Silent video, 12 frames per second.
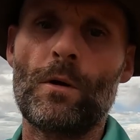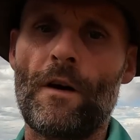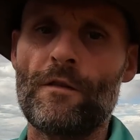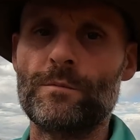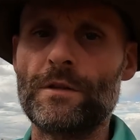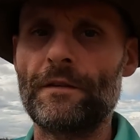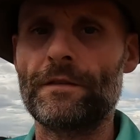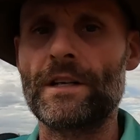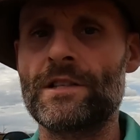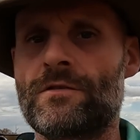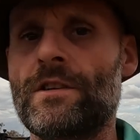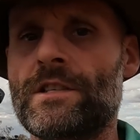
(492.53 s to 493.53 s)
over briefly,
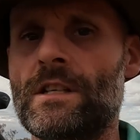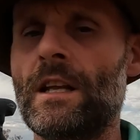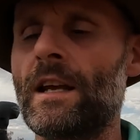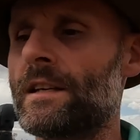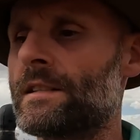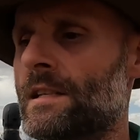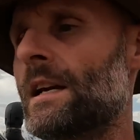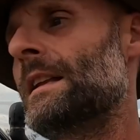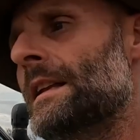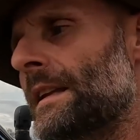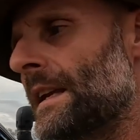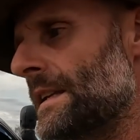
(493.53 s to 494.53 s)
stretched the legs,
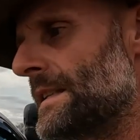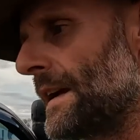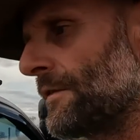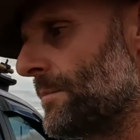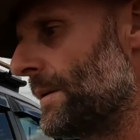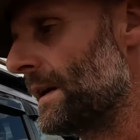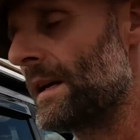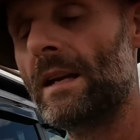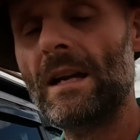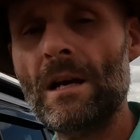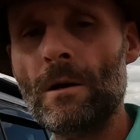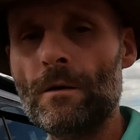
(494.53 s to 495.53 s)
let the kids have a pee.
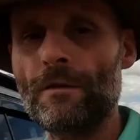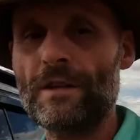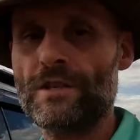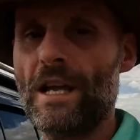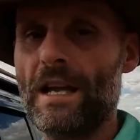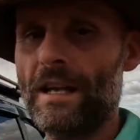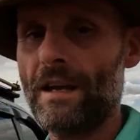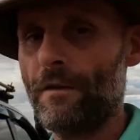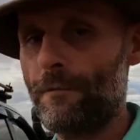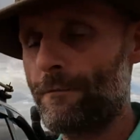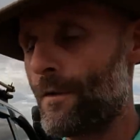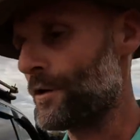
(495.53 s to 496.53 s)
We've actually had our
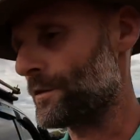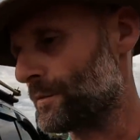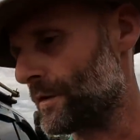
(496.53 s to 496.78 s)
first